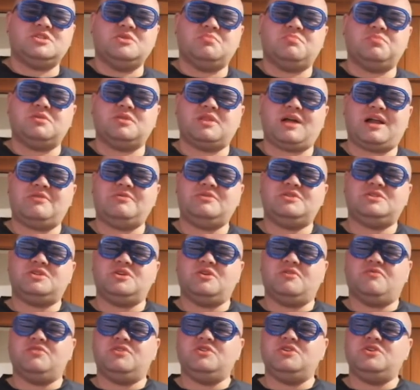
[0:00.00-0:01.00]
the
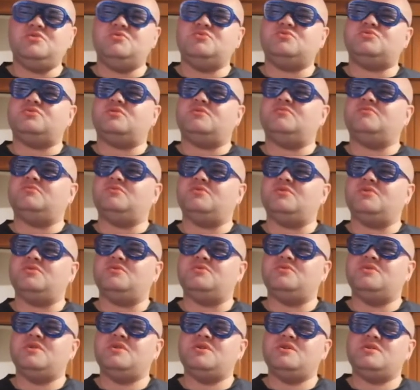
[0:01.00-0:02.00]
polarity of the neutron
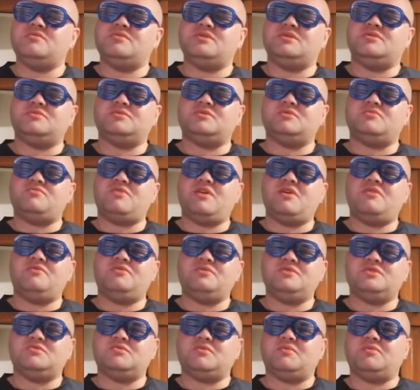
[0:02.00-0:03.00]
flow," which was a
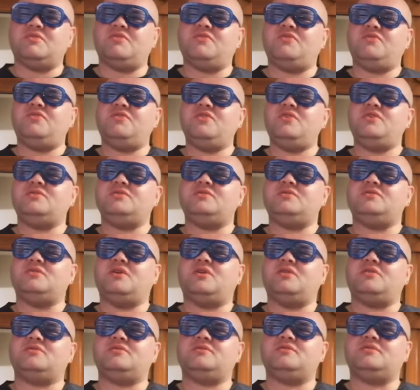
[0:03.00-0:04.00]
reference from the Third
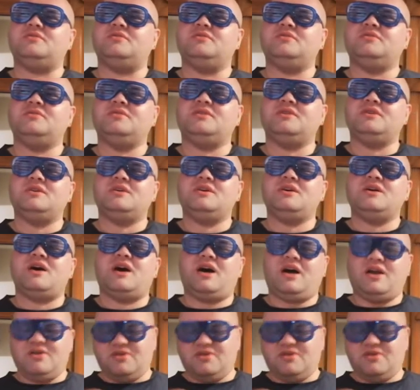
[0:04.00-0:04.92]
Doctor. I